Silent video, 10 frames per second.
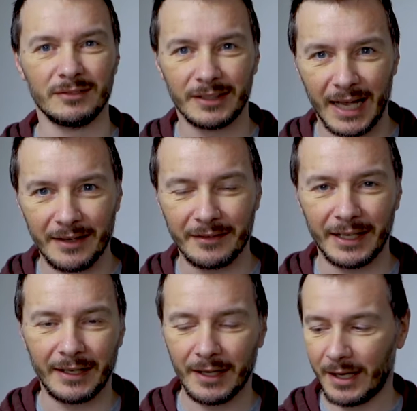kind of
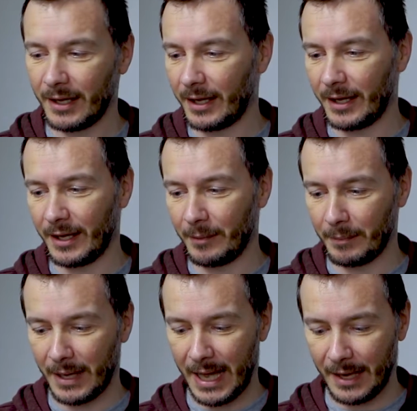thing.
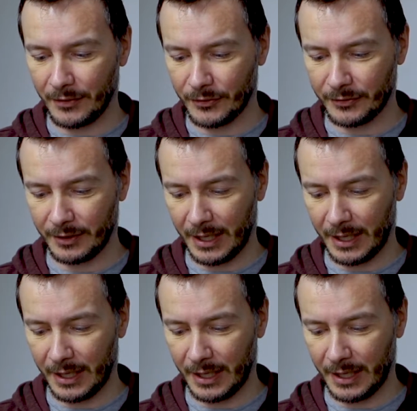And